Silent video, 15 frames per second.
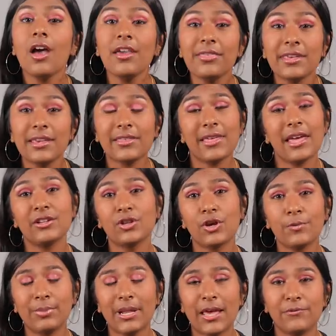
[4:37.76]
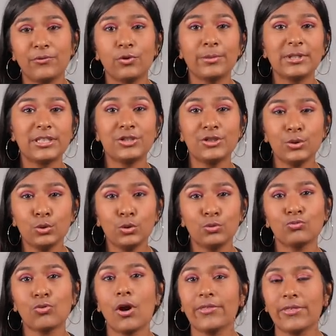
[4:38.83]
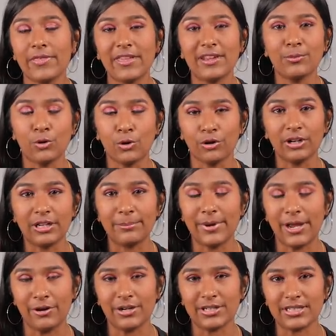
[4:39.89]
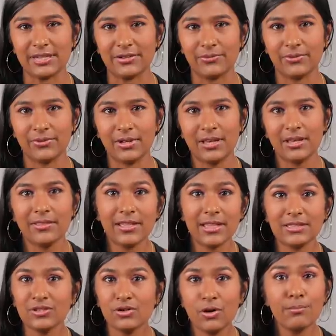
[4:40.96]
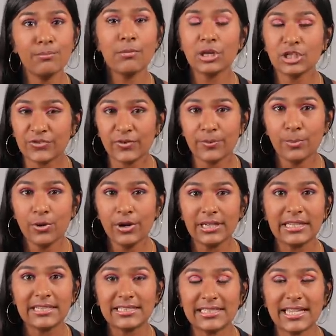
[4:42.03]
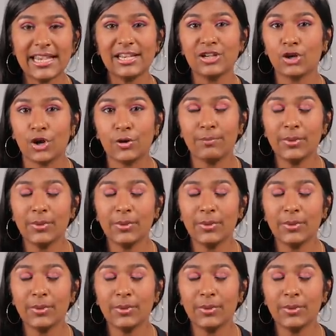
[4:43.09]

I think that no platform is a tool rather than a moral imperative. There's not much of a point in saying no